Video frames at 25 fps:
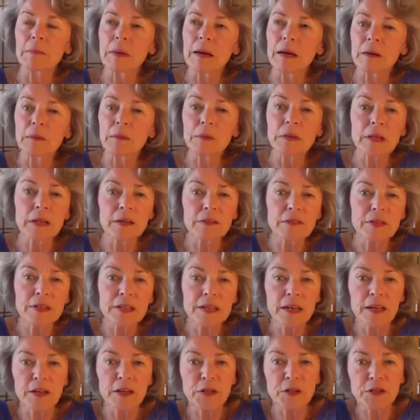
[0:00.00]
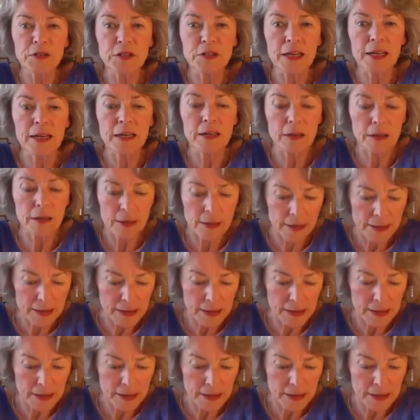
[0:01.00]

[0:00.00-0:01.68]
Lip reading: would love to get your take on